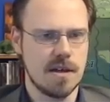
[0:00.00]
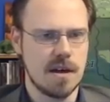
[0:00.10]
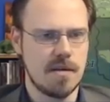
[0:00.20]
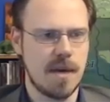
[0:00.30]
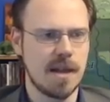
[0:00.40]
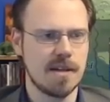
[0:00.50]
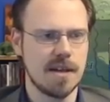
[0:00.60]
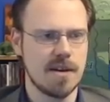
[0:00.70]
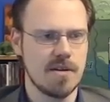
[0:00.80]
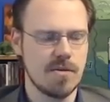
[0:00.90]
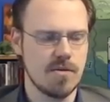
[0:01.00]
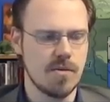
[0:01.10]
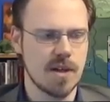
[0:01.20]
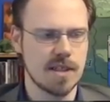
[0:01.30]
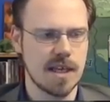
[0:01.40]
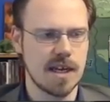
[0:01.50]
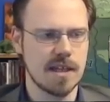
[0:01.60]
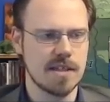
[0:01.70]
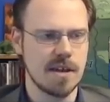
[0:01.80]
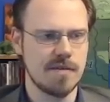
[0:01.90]
a paladin who wasn't getting
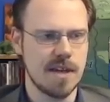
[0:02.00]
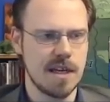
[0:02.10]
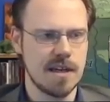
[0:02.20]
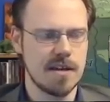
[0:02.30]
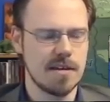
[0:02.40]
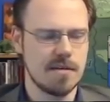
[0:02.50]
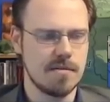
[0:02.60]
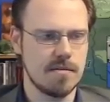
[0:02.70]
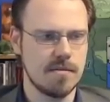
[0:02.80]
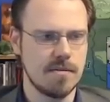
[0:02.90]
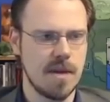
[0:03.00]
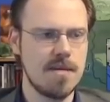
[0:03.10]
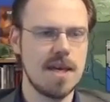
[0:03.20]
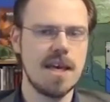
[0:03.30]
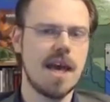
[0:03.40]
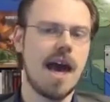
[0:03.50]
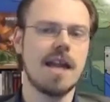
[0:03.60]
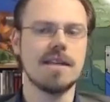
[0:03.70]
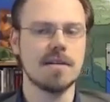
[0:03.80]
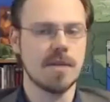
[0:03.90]
the stuff he needed. Maybe he
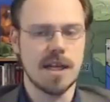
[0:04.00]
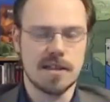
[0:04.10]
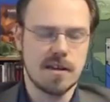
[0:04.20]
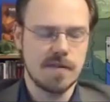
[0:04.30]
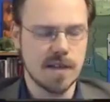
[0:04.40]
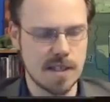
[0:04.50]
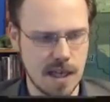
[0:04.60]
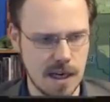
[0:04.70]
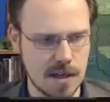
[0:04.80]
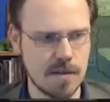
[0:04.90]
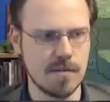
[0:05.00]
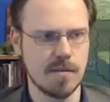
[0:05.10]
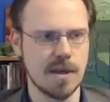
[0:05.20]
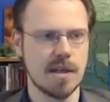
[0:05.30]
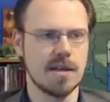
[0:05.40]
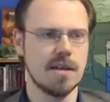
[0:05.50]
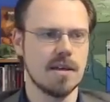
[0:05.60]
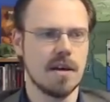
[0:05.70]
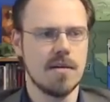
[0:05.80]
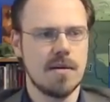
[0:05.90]
had some of that stuff in his deck, but it
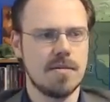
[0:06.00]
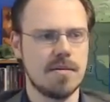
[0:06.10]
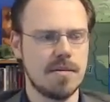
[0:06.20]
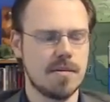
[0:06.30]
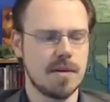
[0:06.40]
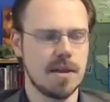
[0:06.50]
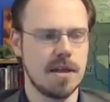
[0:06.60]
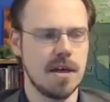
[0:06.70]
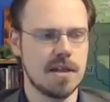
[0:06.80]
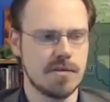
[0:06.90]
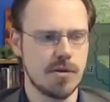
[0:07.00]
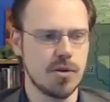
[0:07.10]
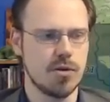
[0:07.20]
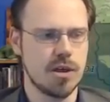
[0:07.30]
didn't come up, and he got screwed.